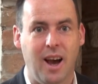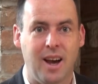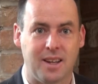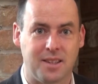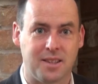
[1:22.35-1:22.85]

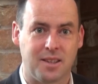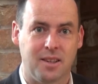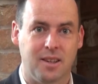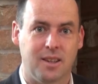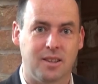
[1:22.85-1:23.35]
And
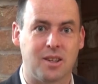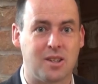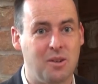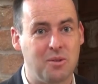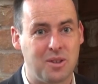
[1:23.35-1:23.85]
the
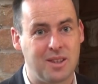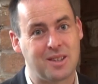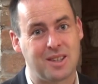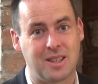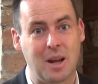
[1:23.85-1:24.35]
solution is
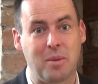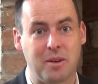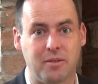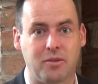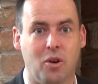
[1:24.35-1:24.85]
to step
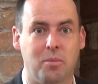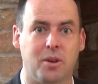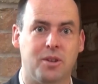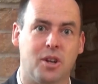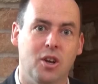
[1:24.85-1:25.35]
out of thought,
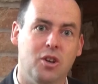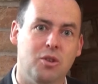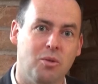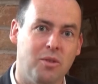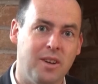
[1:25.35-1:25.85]
because
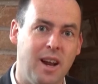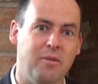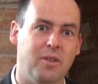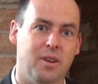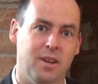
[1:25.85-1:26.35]
you'll
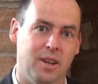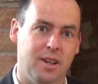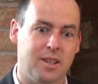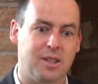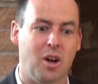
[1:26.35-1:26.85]
never
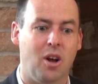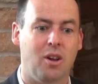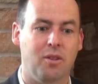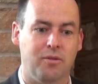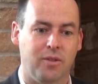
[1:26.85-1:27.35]

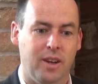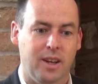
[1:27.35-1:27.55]
solve